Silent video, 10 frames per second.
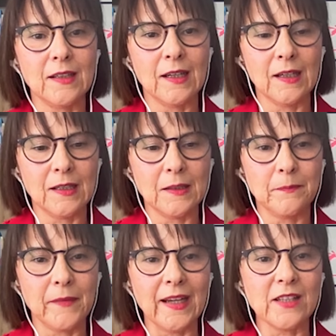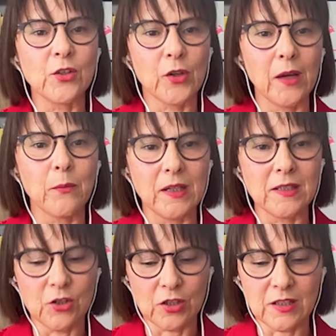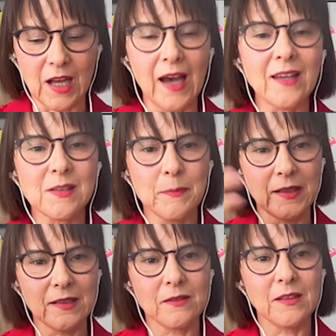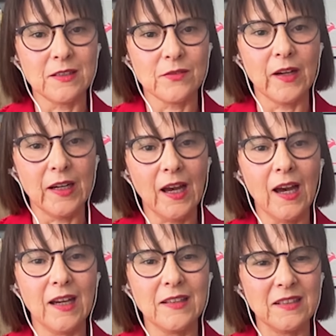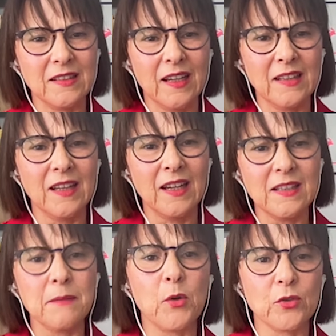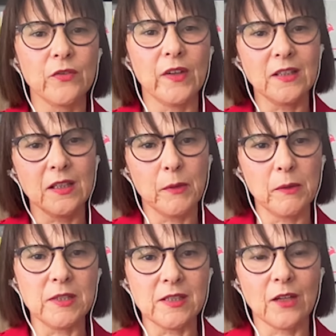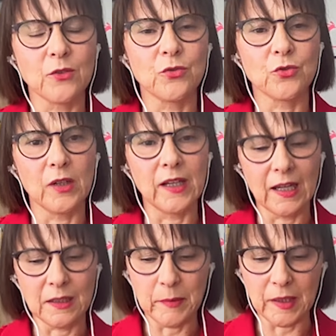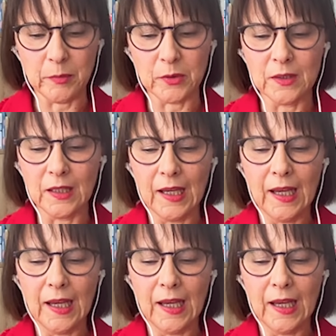and it's okay when it's just us, but it's very hard and demotivating when we start controlling other people.